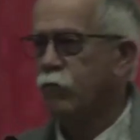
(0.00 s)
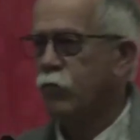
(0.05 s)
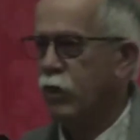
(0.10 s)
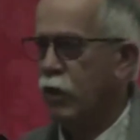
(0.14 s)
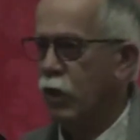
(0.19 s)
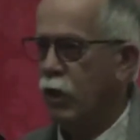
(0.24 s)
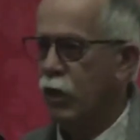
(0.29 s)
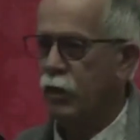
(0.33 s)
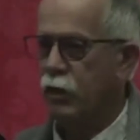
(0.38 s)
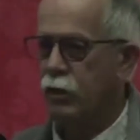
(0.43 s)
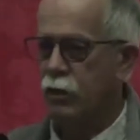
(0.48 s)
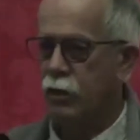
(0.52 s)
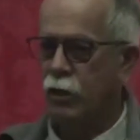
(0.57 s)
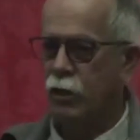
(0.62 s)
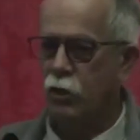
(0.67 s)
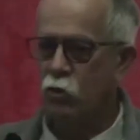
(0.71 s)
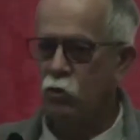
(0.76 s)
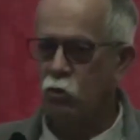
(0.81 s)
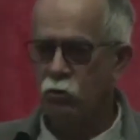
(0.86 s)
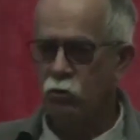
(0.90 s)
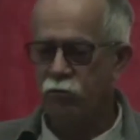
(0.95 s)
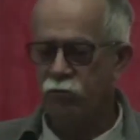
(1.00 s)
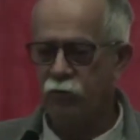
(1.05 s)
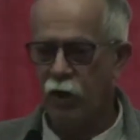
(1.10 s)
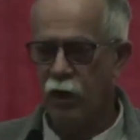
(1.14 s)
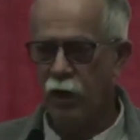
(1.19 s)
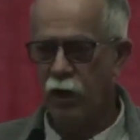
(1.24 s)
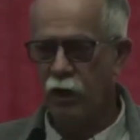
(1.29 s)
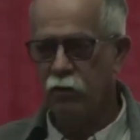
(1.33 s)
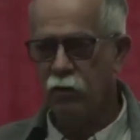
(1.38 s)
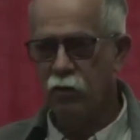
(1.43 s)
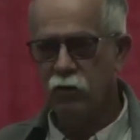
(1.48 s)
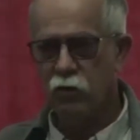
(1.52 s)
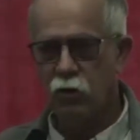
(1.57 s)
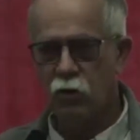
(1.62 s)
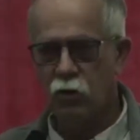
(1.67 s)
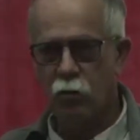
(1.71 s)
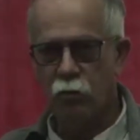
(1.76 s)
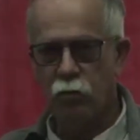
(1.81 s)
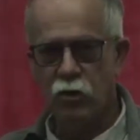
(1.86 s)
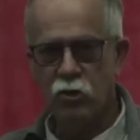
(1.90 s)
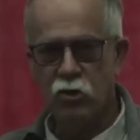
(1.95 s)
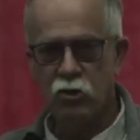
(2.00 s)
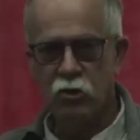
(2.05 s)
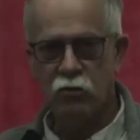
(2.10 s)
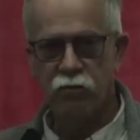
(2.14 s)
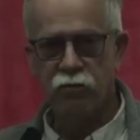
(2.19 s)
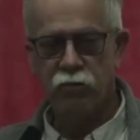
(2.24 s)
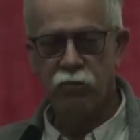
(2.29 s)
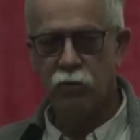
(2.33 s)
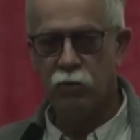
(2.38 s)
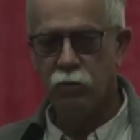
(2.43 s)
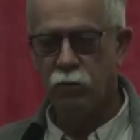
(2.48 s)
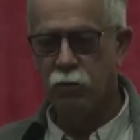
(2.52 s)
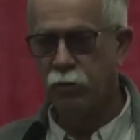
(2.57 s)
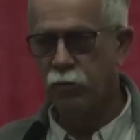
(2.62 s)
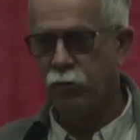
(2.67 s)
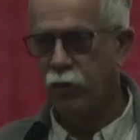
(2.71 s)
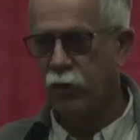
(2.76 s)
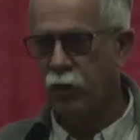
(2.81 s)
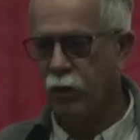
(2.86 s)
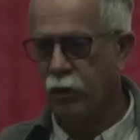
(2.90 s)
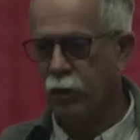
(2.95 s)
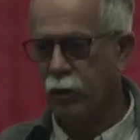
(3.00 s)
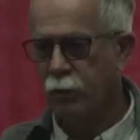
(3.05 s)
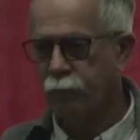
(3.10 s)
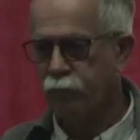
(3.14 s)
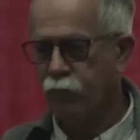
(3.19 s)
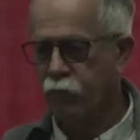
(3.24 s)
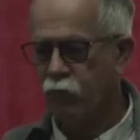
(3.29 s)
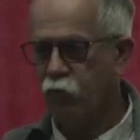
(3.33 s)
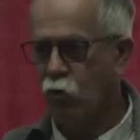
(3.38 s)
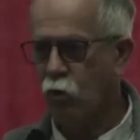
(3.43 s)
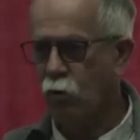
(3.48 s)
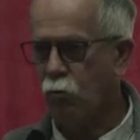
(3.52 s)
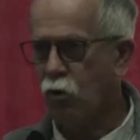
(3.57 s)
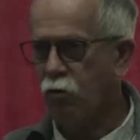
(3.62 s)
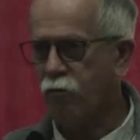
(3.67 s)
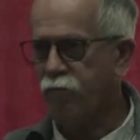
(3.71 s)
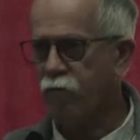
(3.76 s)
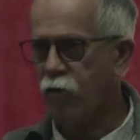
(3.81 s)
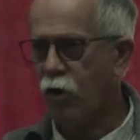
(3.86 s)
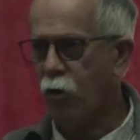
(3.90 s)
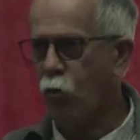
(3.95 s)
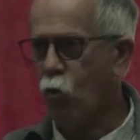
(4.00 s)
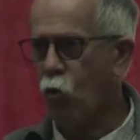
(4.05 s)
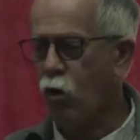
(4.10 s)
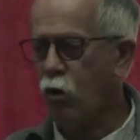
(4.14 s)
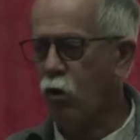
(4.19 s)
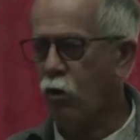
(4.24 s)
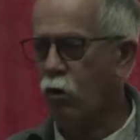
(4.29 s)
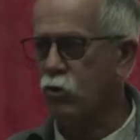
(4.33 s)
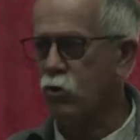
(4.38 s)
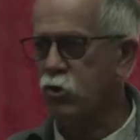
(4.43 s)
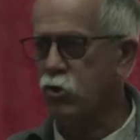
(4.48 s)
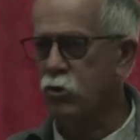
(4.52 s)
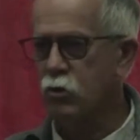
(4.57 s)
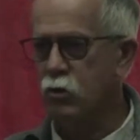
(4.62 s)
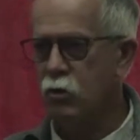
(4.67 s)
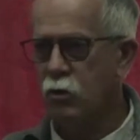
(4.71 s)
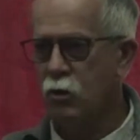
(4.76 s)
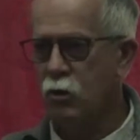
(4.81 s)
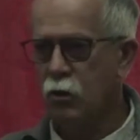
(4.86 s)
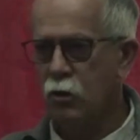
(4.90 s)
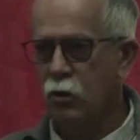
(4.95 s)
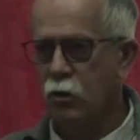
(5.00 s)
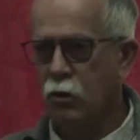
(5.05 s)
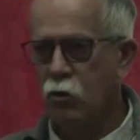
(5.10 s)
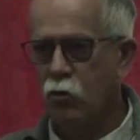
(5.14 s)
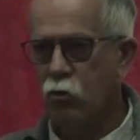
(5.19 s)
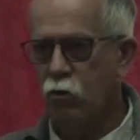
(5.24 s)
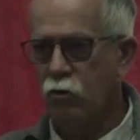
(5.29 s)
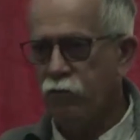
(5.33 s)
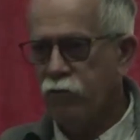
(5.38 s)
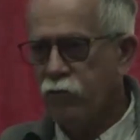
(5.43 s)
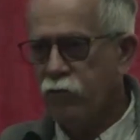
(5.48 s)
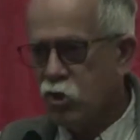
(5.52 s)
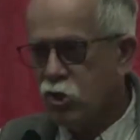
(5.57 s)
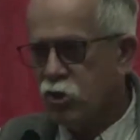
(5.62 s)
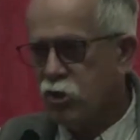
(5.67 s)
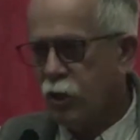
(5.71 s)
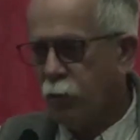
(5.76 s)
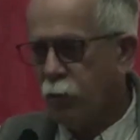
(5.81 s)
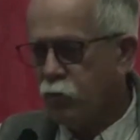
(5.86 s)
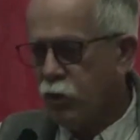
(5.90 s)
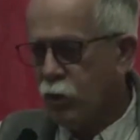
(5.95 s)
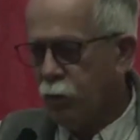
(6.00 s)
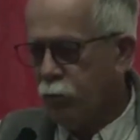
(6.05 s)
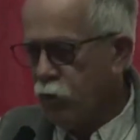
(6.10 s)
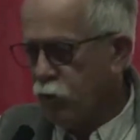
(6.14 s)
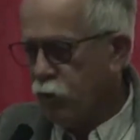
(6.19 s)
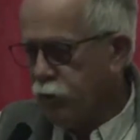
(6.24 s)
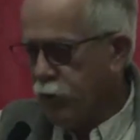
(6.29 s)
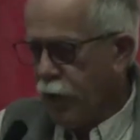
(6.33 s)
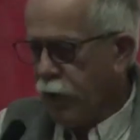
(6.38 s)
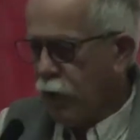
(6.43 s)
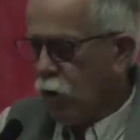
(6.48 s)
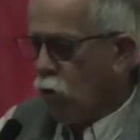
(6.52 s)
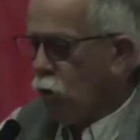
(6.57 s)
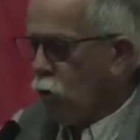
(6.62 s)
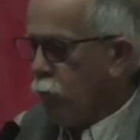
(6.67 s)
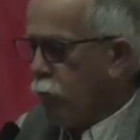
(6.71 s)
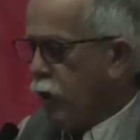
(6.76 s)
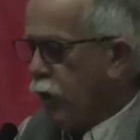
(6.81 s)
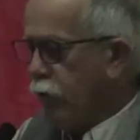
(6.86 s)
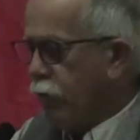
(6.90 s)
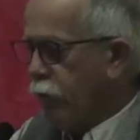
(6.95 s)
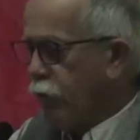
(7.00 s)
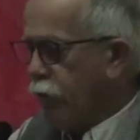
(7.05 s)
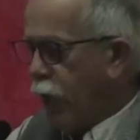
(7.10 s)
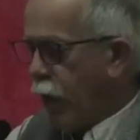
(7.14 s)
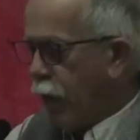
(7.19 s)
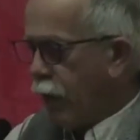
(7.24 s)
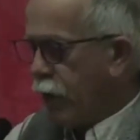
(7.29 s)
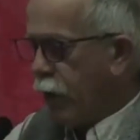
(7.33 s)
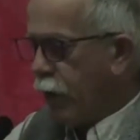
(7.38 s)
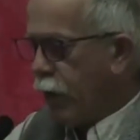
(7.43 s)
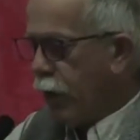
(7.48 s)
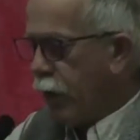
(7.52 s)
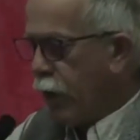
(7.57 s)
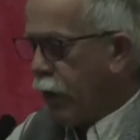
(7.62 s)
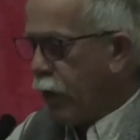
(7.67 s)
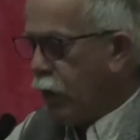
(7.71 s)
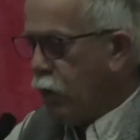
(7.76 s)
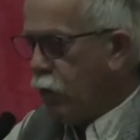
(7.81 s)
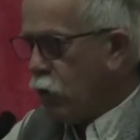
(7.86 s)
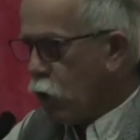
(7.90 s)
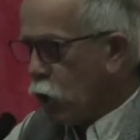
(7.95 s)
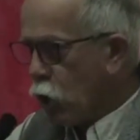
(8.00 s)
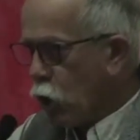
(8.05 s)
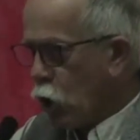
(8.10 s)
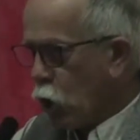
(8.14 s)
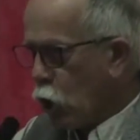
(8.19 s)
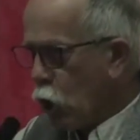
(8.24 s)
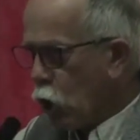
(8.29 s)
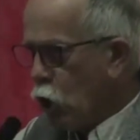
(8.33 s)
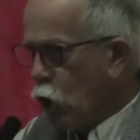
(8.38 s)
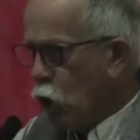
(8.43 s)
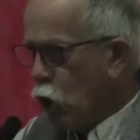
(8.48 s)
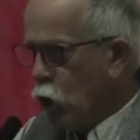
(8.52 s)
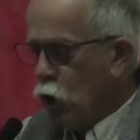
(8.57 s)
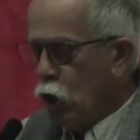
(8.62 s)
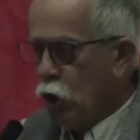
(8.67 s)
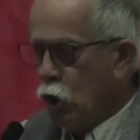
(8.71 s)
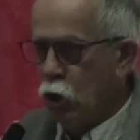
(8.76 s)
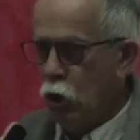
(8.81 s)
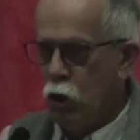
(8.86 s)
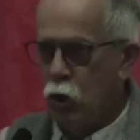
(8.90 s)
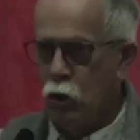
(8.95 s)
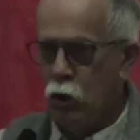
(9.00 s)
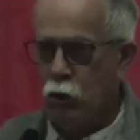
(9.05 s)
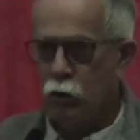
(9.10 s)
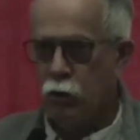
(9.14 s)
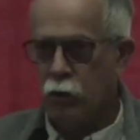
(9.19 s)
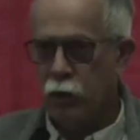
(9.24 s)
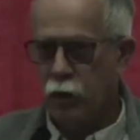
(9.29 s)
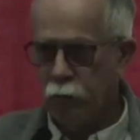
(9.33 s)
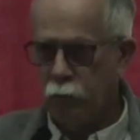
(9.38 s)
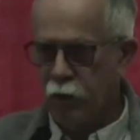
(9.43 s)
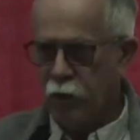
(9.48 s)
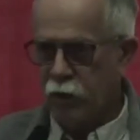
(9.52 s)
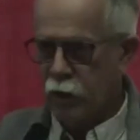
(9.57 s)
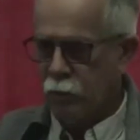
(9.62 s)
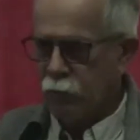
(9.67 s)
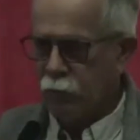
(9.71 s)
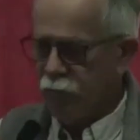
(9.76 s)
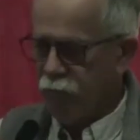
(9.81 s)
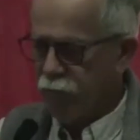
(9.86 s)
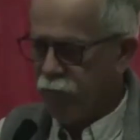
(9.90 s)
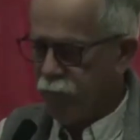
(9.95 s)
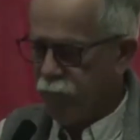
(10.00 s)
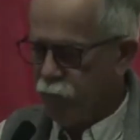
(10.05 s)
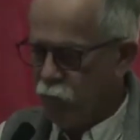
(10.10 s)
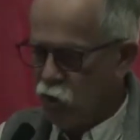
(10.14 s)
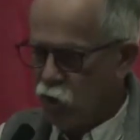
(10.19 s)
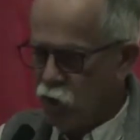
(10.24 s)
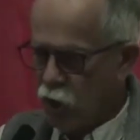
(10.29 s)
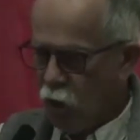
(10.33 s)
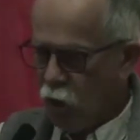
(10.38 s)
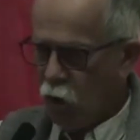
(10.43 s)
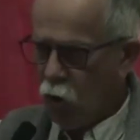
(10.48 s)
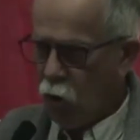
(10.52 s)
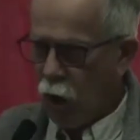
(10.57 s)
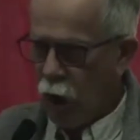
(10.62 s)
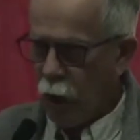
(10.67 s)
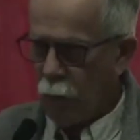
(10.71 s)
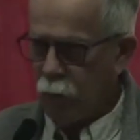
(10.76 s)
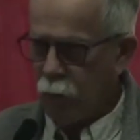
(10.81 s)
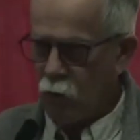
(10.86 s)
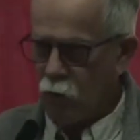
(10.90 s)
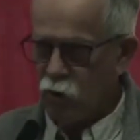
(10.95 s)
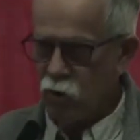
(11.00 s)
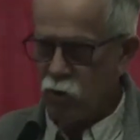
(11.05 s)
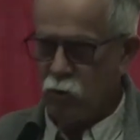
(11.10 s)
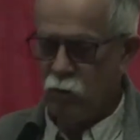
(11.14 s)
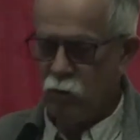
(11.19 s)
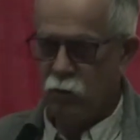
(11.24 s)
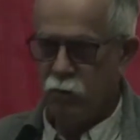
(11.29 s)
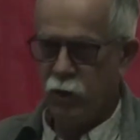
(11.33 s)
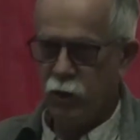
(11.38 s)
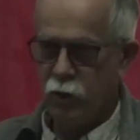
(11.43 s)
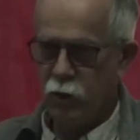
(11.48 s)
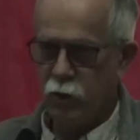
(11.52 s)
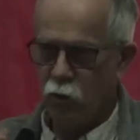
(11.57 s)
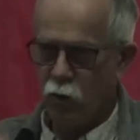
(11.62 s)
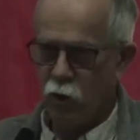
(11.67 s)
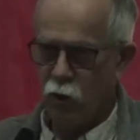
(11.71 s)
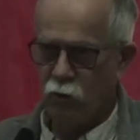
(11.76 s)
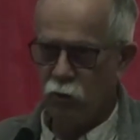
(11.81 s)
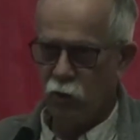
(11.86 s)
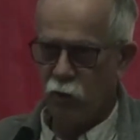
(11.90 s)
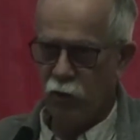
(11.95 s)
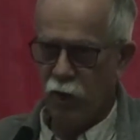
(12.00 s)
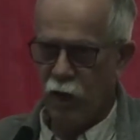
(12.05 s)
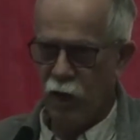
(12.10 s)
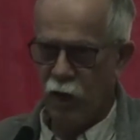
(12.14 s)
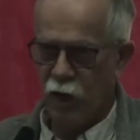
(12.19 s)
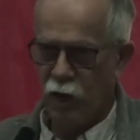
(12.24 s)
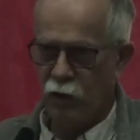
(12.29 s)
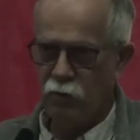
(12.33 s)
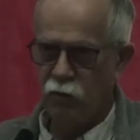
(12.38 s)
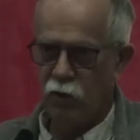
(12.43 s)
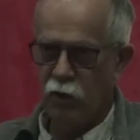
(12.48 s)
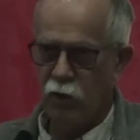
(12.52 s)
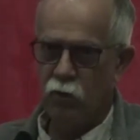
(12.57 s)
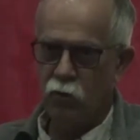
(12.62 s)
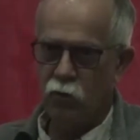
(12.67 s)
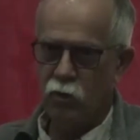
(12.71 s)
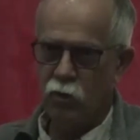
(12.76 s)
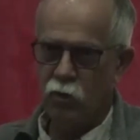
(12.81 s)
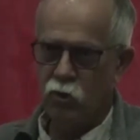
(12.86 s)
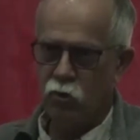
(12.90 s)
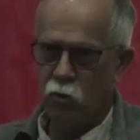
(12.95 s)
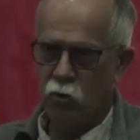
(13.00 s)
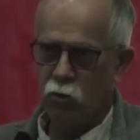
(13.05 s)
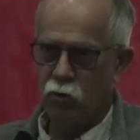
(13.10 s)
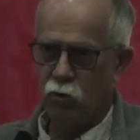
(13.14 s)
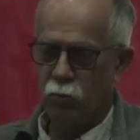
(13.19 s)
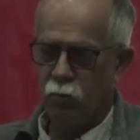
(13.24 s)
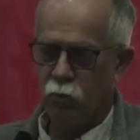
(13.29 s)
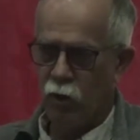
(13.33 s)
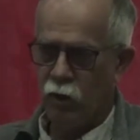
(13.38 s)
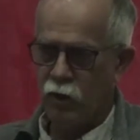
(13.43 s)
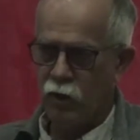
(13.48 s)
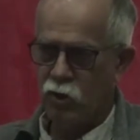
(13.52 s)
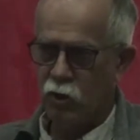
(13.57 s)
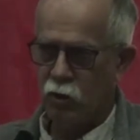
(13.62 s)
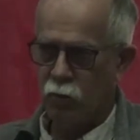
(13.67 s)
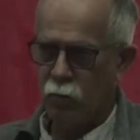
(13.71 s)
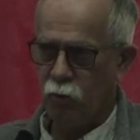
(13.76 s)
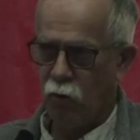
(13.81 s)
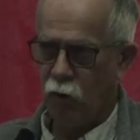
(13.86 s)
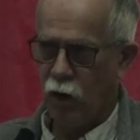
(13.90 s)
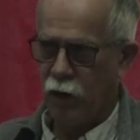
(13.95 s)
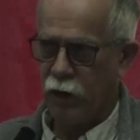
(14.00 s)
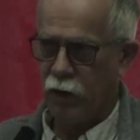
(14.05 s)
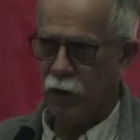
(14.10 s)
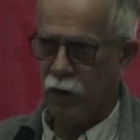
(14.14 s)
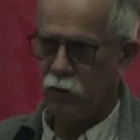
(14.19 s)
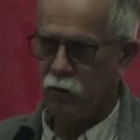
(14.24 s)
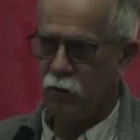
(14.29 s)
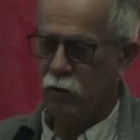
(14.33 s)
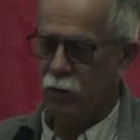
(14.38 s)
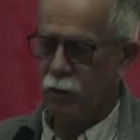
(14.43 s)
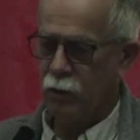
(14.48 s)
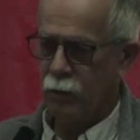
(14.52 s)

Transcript: and you will find that there are a bunch of former farm workers who have stepped up the ladder about that high and become sharecroppers. They don't own the land. They don't control the price of the product.